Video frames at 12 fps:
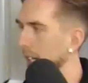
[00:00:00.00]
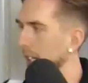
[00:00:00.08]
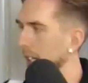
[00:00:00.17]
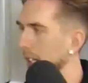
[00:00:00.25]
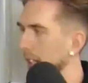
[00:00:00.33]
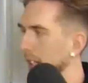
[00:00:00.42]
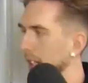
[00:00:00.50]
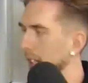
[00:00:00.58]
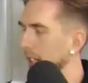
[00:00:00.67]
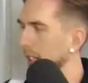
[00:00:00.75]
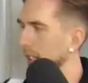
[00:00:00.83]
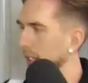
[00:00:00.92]

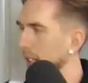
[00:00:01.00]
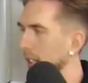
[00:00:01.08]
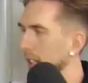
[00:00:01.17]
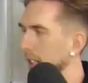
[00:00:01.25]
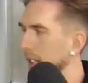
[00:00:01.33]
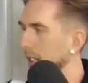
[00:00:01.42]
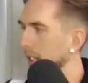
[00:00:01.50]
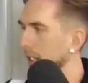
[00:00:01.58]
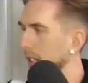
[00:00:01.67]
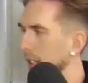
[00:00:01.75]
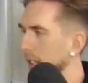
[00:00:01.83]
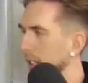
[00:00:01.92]

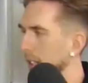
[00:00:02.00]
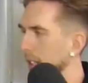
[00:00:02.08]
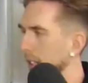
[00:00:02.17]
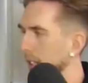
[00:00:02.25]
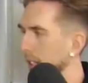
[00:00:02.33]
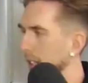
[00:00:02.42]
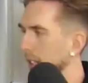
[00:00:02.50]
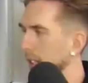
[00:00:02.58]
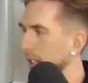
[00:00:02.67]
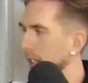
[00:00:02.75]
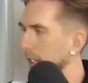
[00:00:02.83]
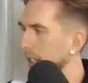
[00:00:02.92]

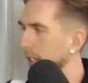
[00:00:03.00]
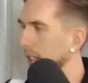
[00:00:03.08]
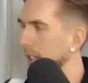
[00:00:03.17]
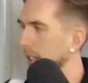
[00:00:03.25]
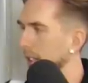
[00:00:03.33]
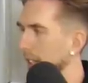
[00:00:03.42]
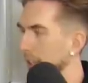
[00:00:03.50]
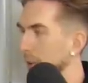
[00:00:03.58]
[no speech]